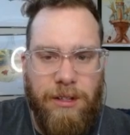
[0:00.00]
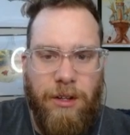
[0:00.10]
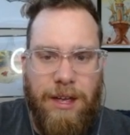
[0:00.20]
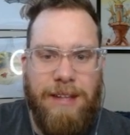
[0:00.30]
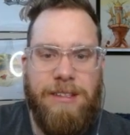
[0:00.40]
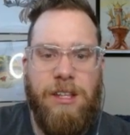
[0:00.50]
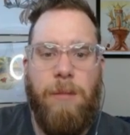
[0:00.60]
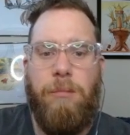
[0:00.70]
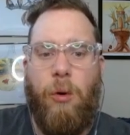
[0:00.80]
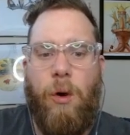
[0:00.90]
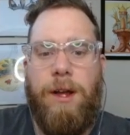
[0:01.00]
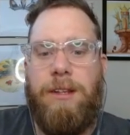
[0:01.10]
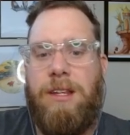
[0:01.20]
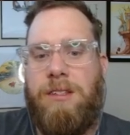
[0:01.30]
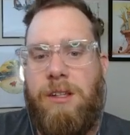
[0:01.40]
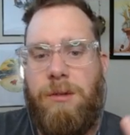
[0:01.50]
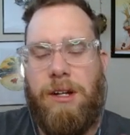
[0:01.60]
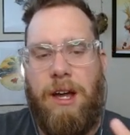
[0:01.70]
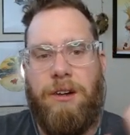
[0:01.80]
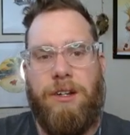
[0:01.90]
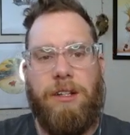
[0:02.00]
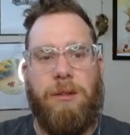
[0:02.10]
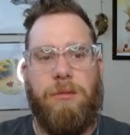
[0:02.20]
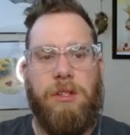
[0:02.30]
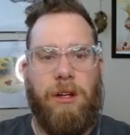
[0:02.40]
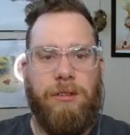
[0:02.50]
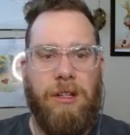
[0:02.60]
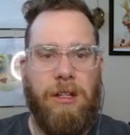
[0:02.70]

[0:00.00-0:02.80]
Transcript: know, at some point they seem to contradict themselves.